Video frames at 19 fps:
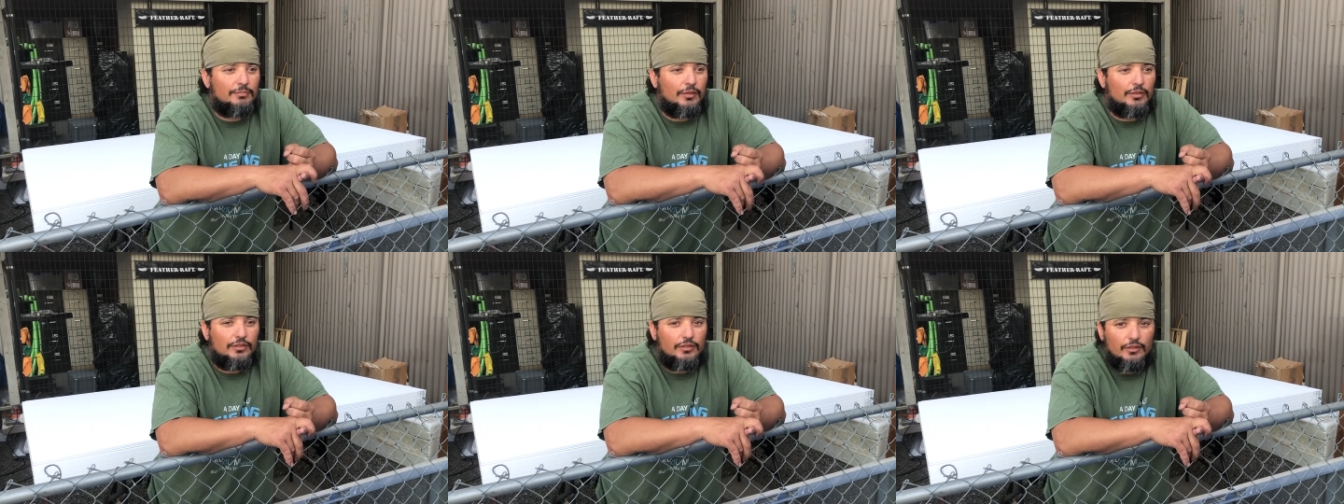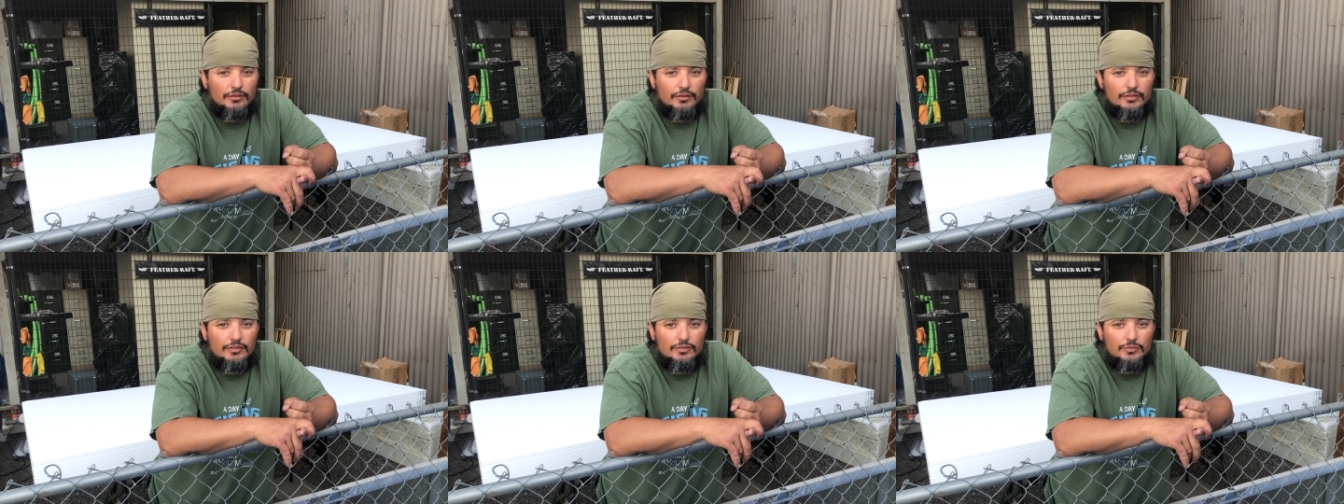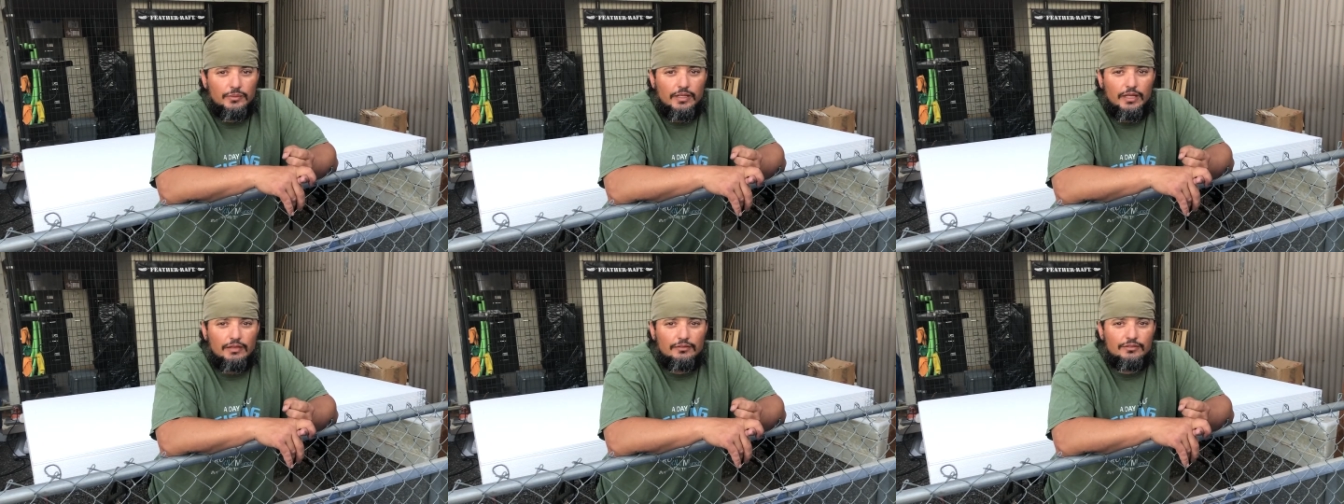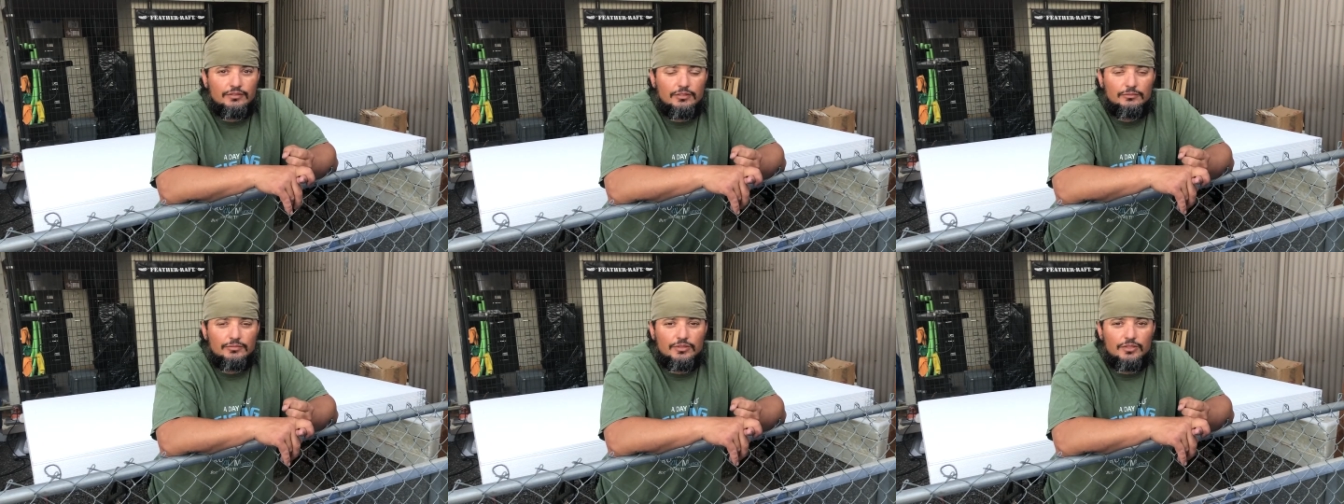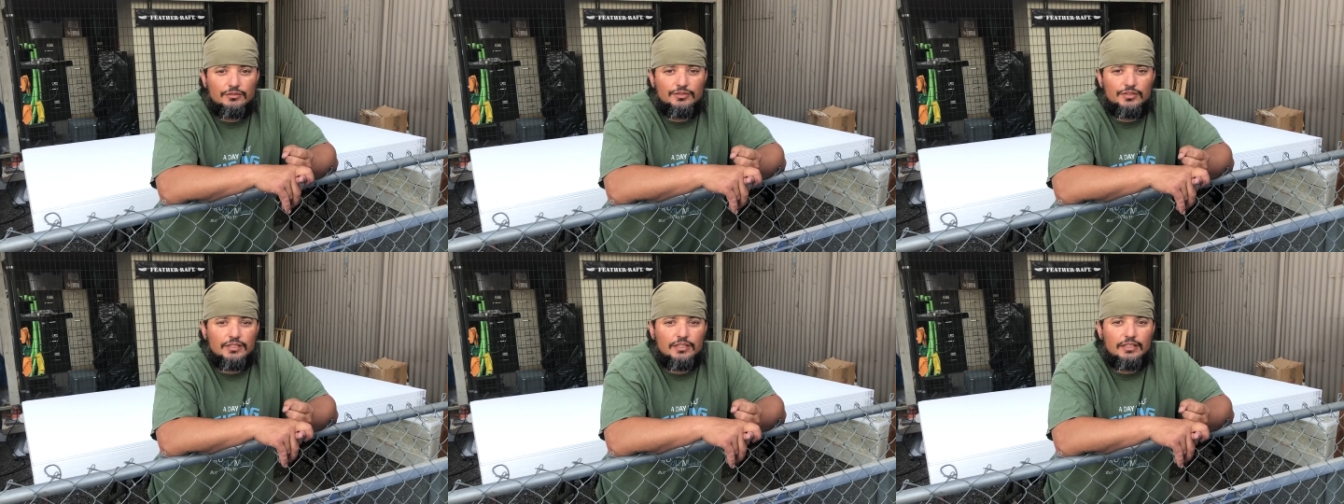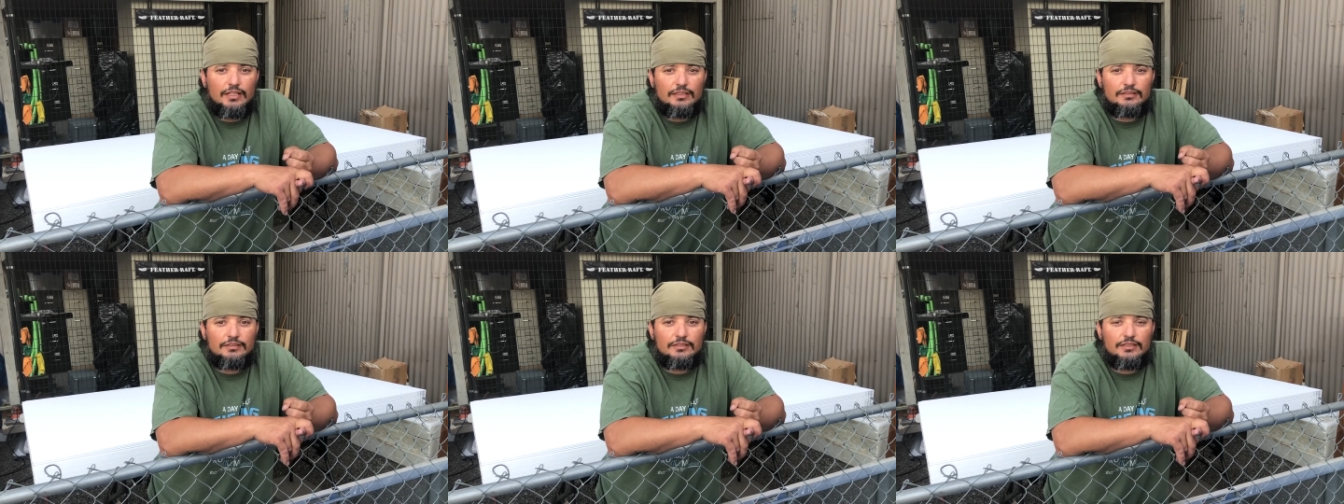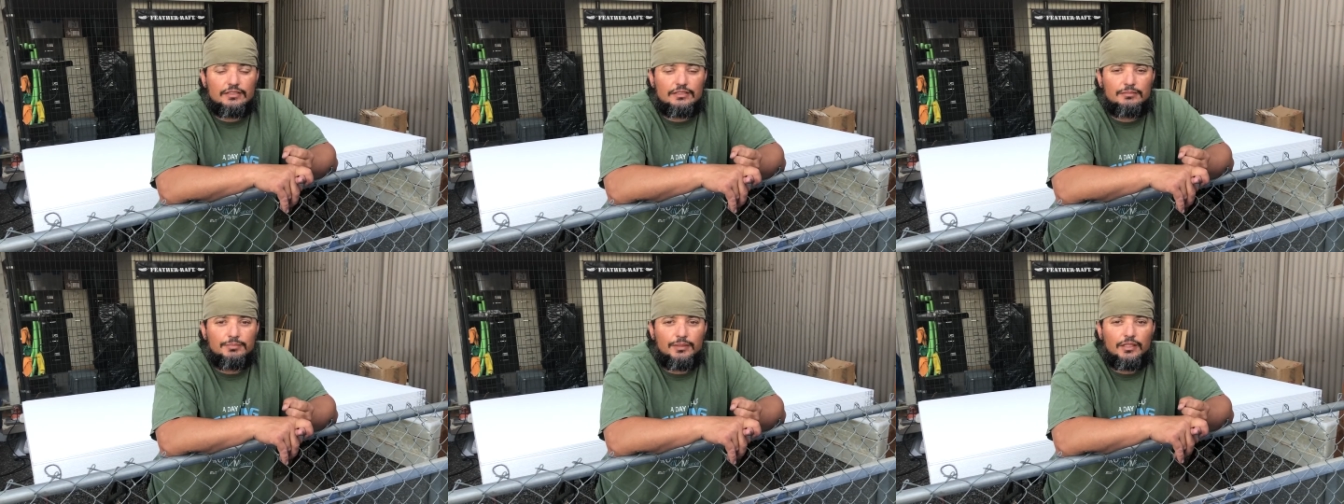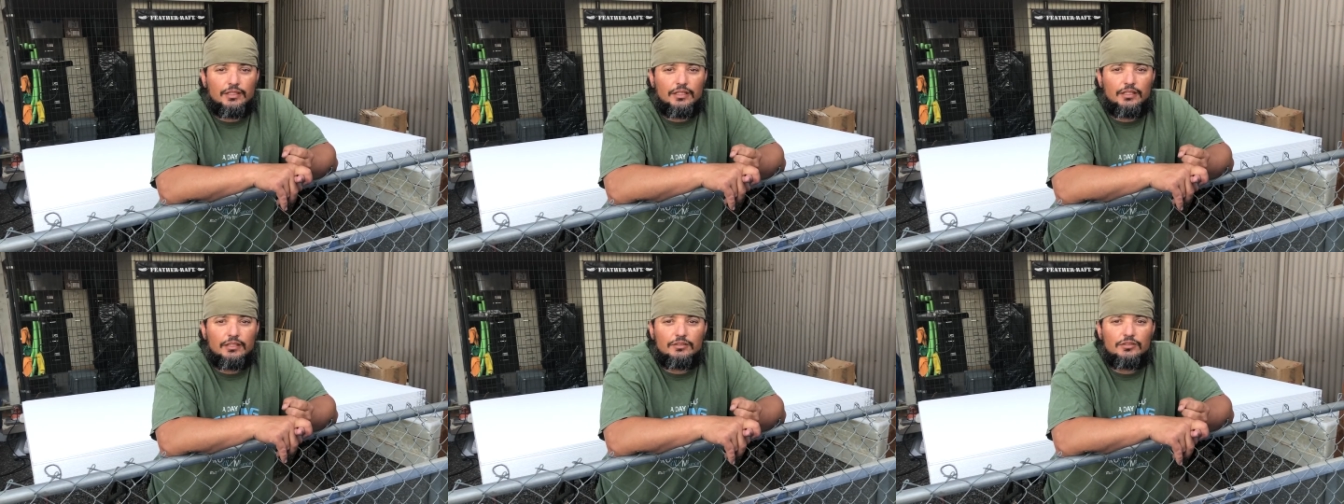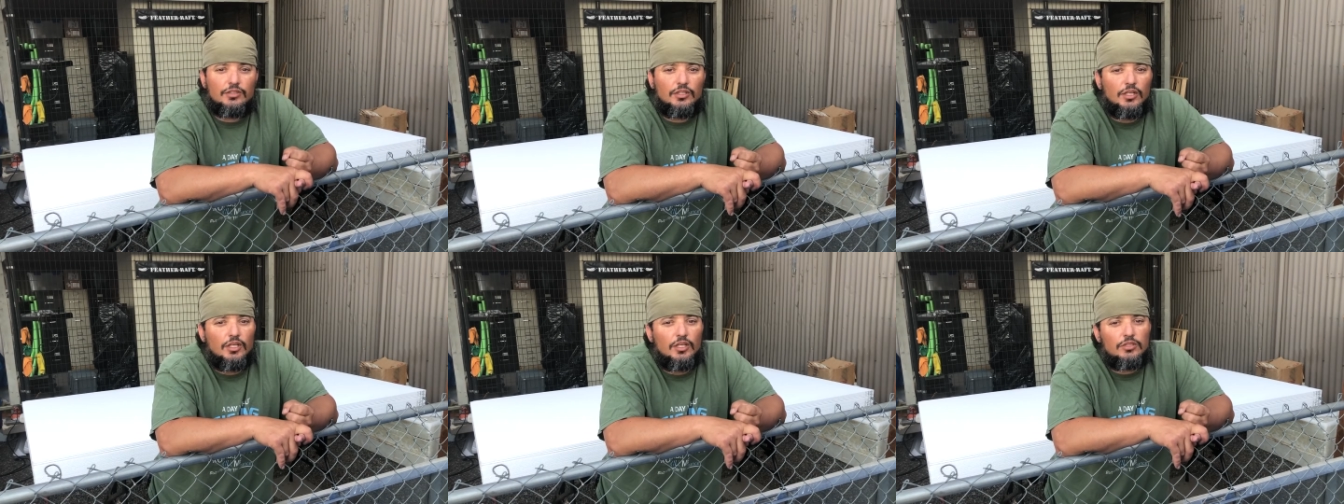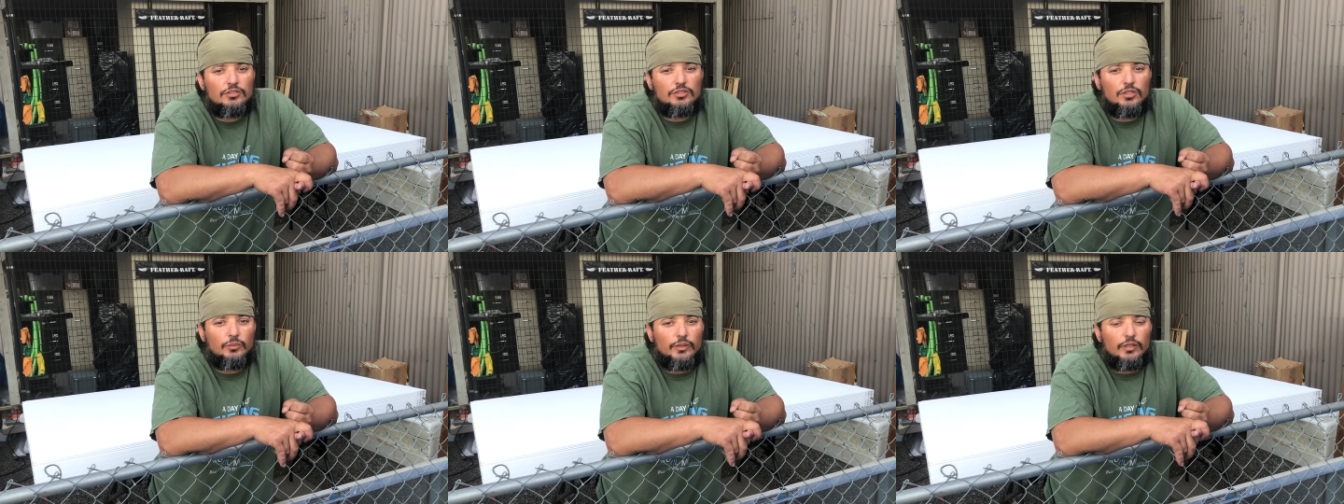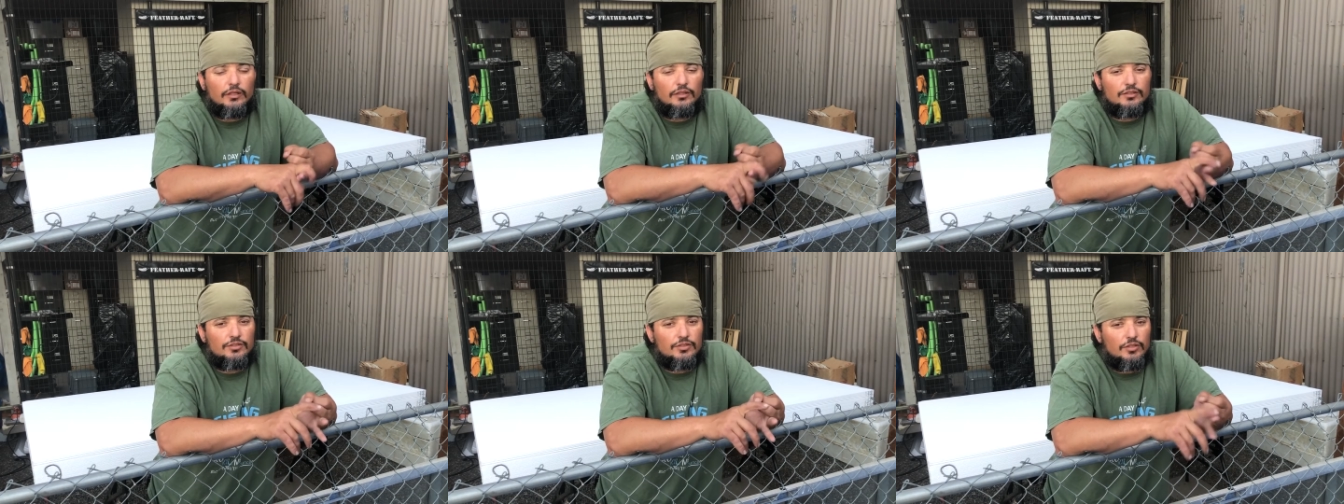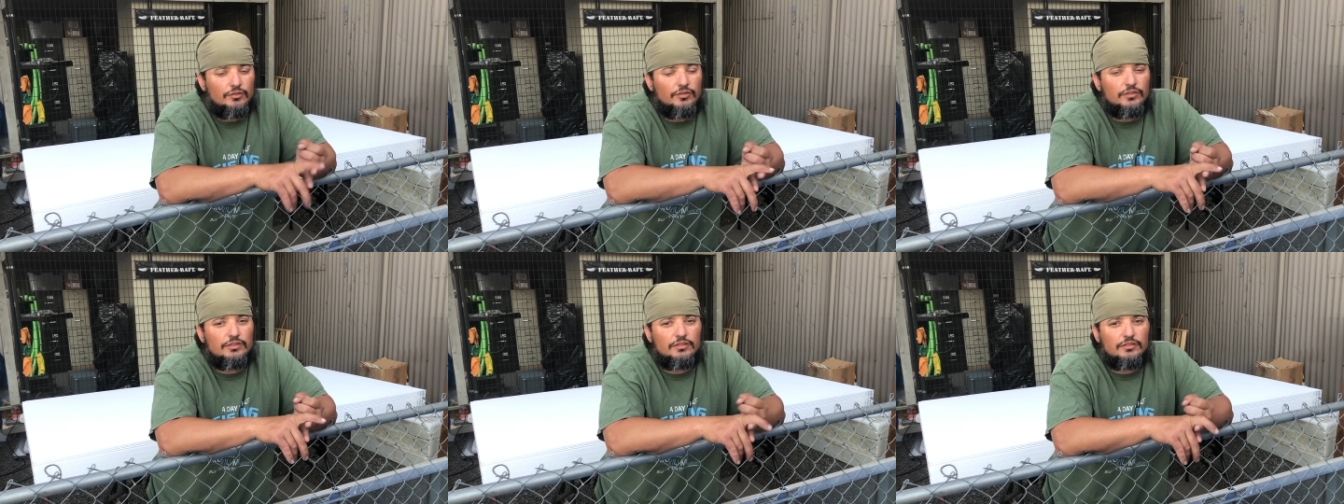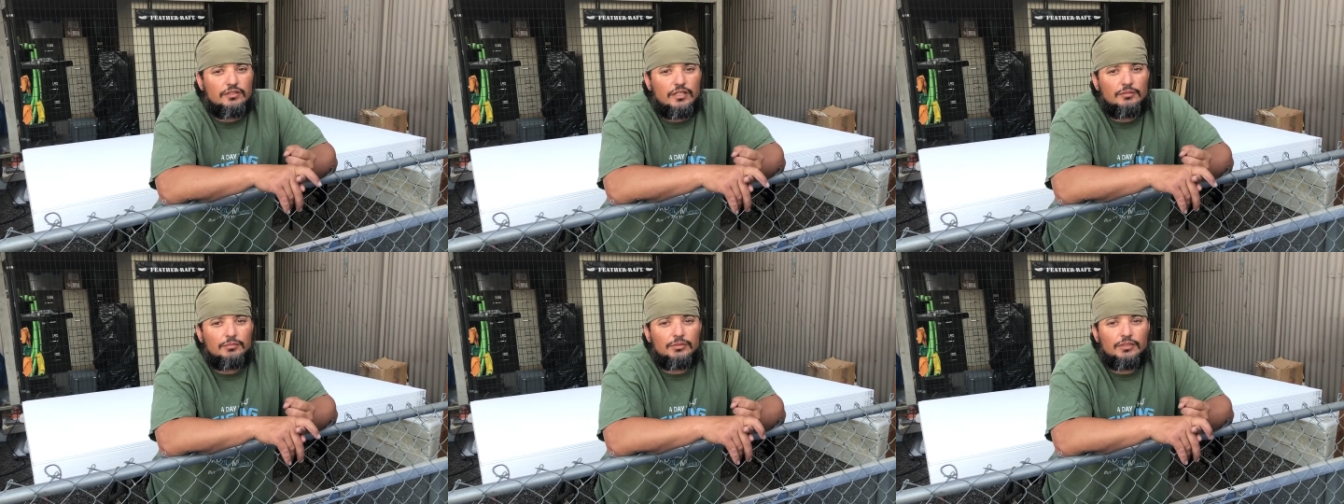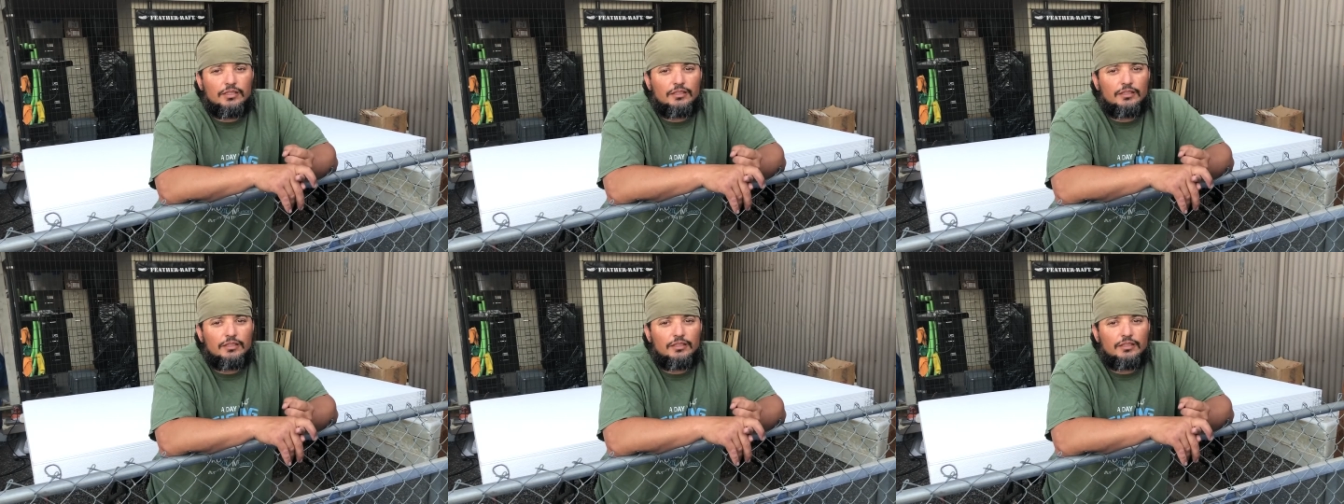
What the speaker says: owners, we have some service-connected disabilities, so we are service disabled